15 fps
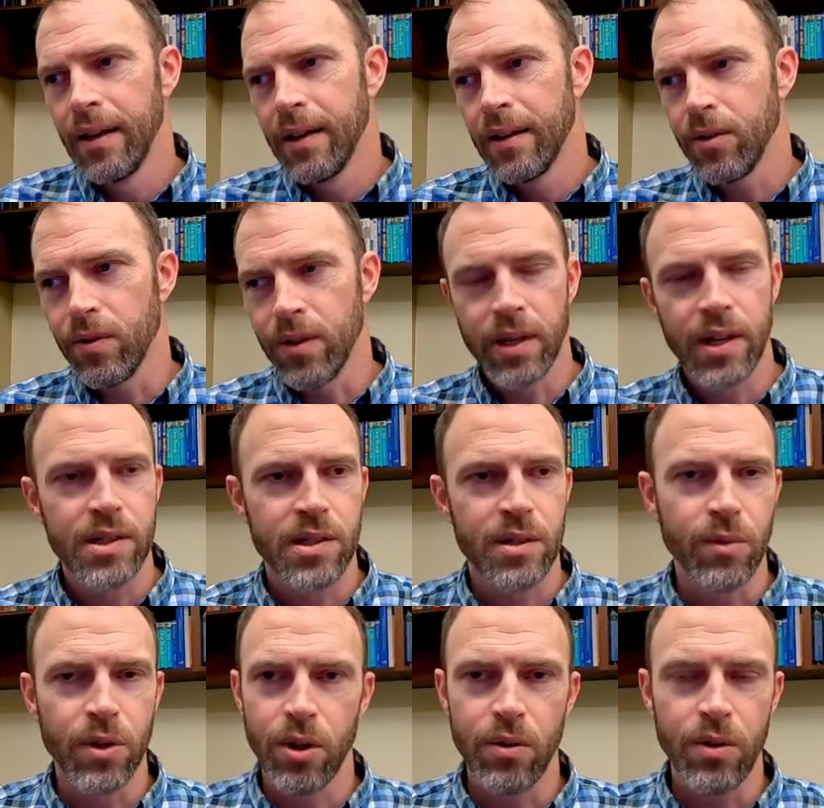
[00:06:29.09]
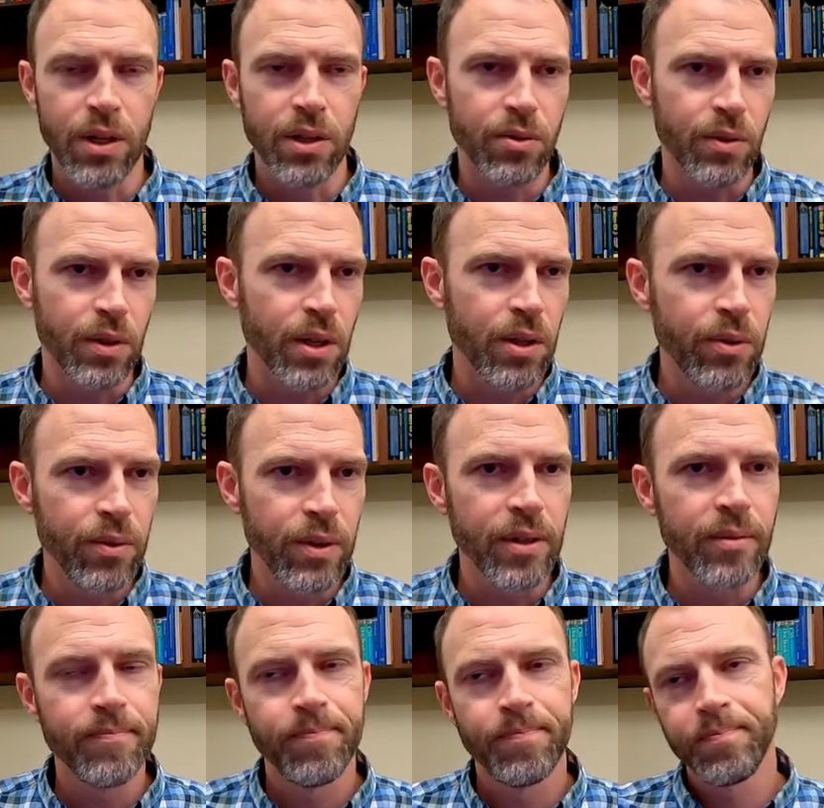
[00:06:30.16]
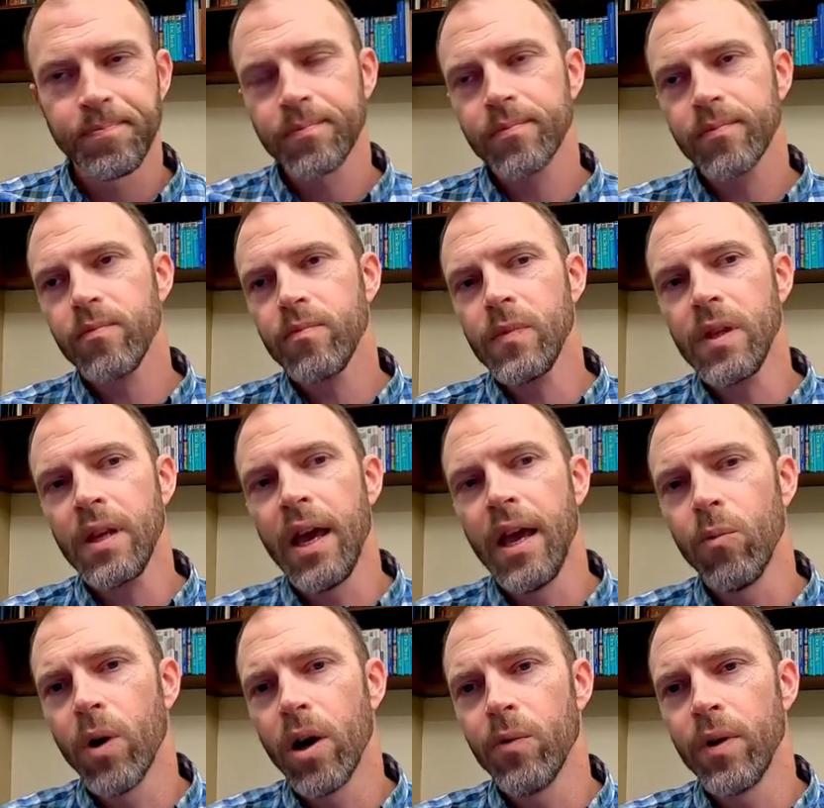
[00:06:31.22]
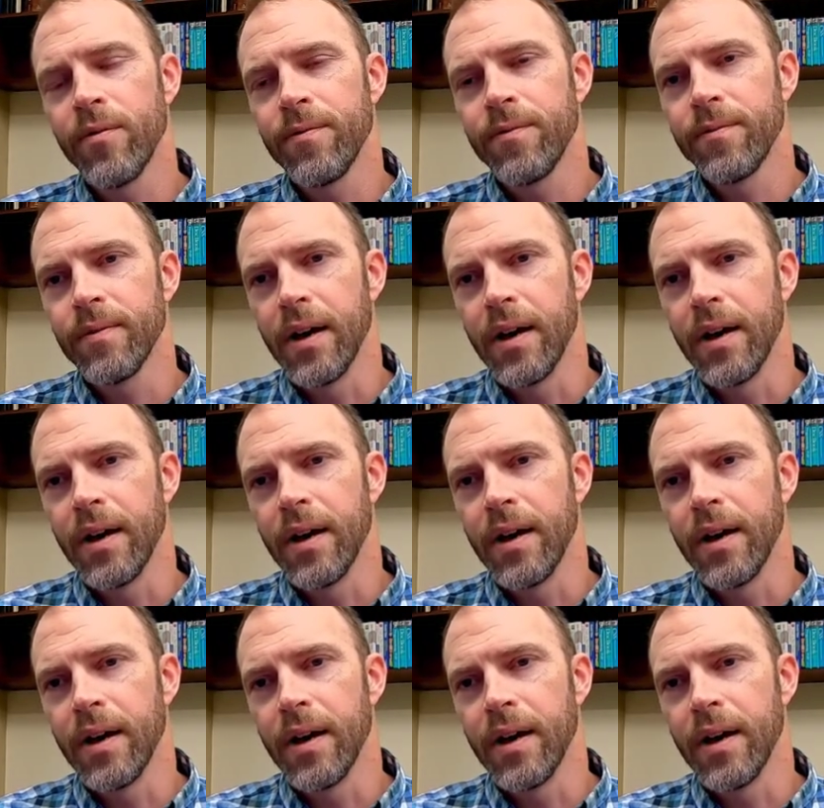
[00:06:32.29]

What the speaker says: do the custom coding to include it. And what we've